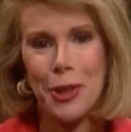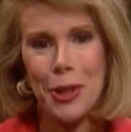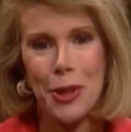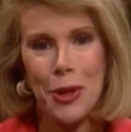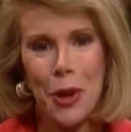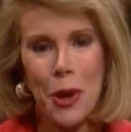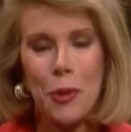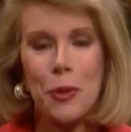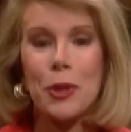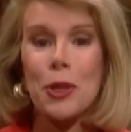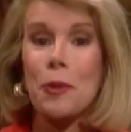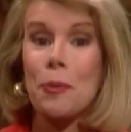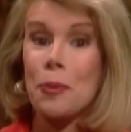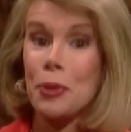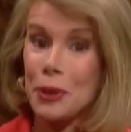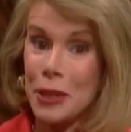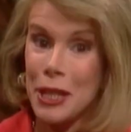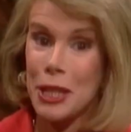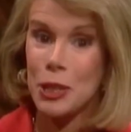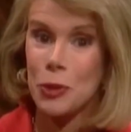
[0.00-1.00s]
in New York. Will you
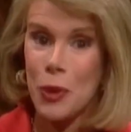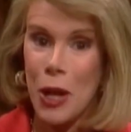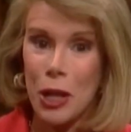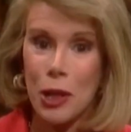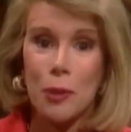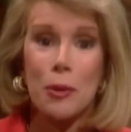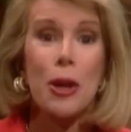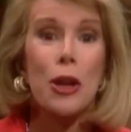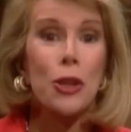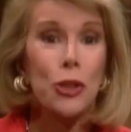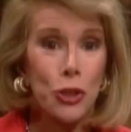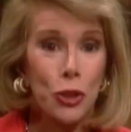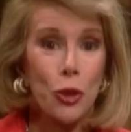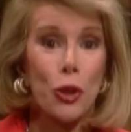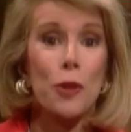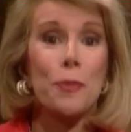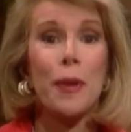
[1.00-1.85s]
please welcome Joy